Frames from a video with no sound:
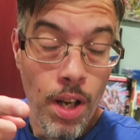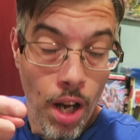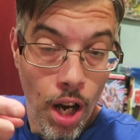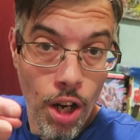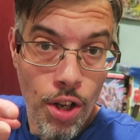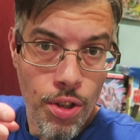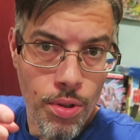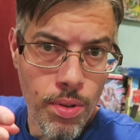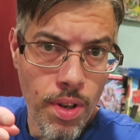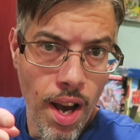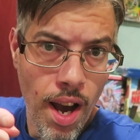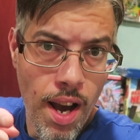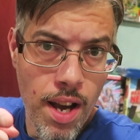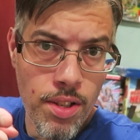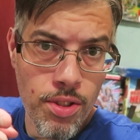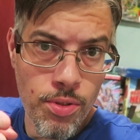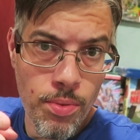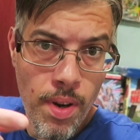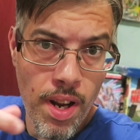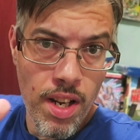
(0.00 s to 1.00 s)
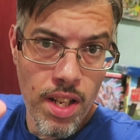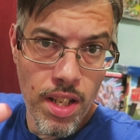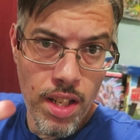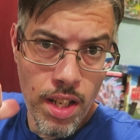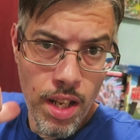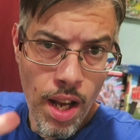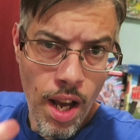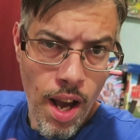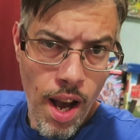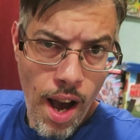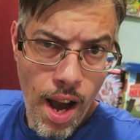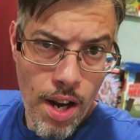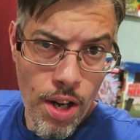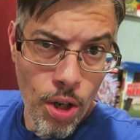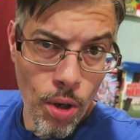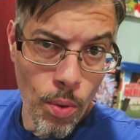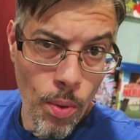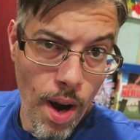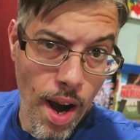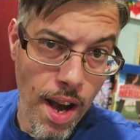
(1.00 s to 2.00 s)
Are you guys ready? I
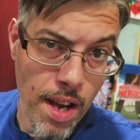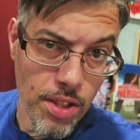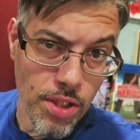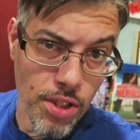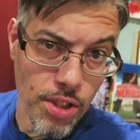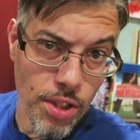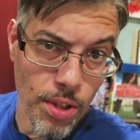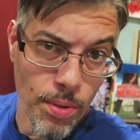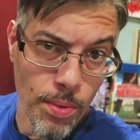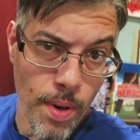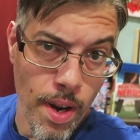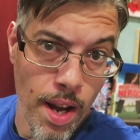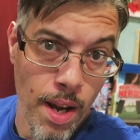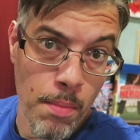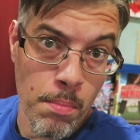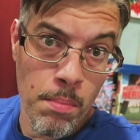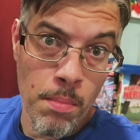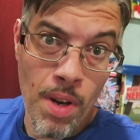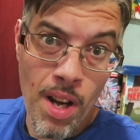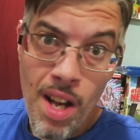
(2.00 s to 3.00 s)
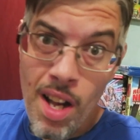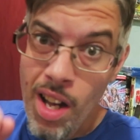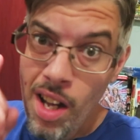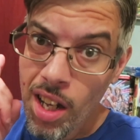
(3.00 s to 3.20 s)
know I sure am.